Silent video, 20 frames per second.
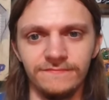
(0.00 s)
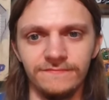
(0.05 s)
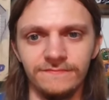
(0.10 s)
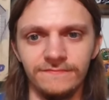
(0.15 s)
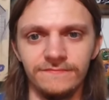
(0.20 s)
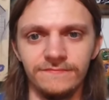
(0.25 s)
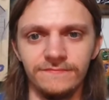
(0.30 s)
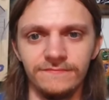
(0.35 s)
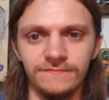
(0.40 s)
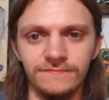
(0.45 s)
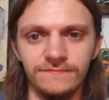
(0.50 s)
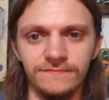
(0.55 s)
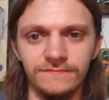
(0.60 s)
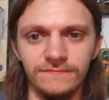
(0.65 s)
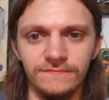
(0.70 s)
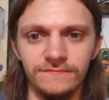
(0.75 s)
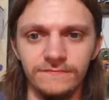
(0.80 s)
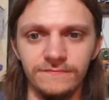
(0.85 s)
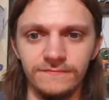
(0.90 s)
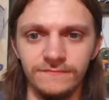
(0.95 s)

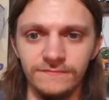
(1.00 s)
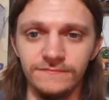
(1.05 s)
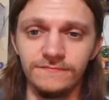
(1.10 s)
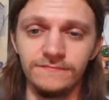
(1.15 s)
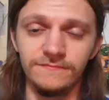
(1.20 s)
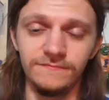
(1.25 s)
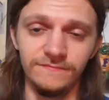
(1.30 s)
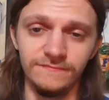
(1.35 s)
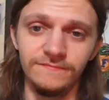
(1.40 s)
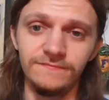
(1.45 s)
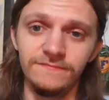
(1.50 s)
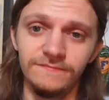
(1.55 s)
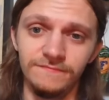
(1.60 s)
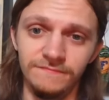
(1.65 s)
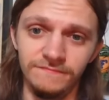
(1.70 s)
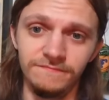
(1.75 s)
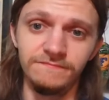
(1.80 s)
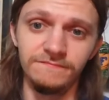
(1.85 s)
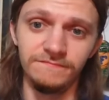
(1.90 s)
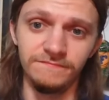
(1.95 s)

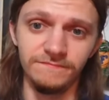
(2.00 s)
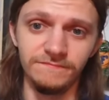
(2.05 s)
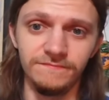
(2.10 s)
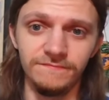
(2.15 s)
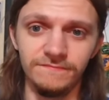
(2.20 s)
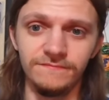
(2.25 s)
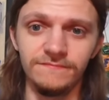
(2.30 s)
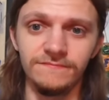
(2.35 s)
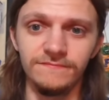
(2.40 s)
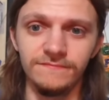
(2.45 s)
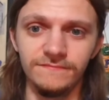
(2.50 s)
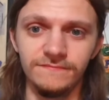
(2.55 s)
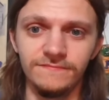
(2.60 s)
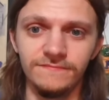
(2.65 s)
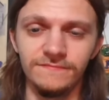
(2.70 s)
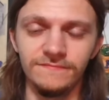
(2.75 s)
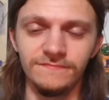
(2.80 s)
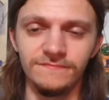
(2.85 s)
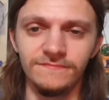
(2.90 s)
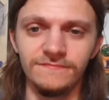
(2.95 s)

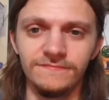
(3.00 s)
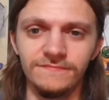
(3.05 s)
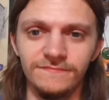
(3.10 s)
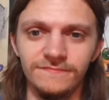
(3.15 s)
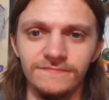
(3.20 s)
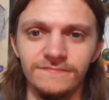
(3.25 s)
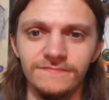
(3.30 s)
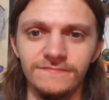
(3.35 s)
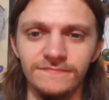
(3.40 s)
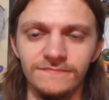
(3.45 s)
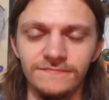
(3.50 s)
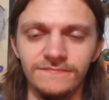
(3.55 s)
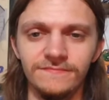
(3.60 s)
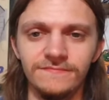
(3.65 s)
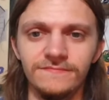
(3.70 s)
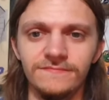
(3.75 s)
The person shown says nothing.